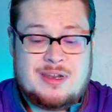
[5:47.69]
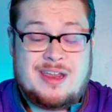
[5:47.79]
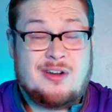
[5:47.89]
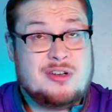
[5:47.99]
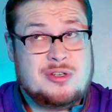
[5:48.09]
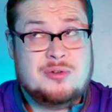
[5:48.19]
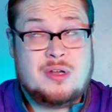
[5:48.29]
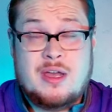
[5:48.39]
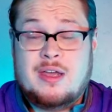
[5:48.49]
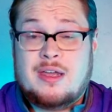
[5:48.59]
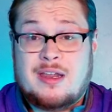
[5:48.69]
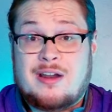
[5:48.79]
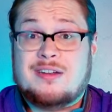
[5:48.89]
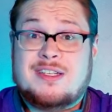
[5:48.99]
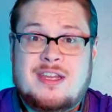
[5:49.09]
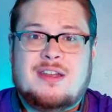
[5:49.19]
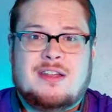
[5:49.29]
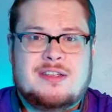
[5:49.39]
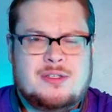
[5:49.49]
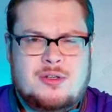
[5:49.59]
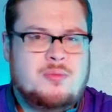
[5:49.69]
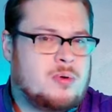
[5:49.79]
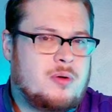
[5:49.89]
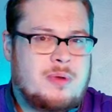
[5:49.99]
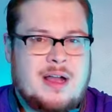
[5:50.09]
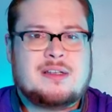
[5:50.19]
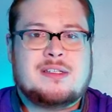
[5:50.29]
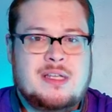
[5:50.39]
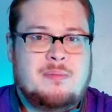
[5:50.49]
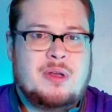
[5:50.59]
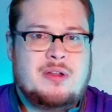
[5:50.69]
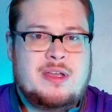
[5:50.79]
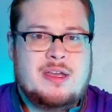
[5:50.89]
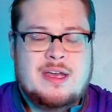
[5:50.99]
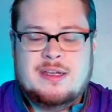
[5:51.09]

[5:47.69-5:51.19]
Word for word: guaranteed, guaranteed at least two per box typically.